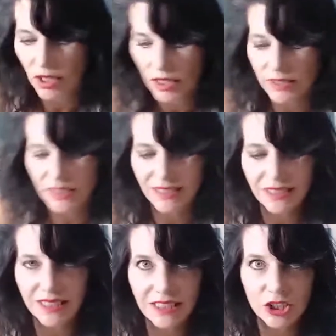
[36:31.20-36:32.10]
It doesn't
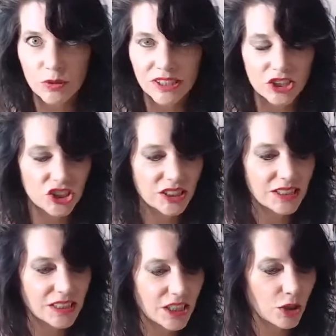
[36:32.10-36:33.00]
need to twist. It just
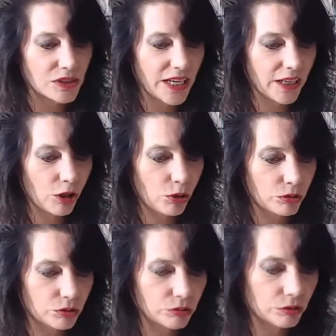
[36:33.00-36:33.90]
needs to go down.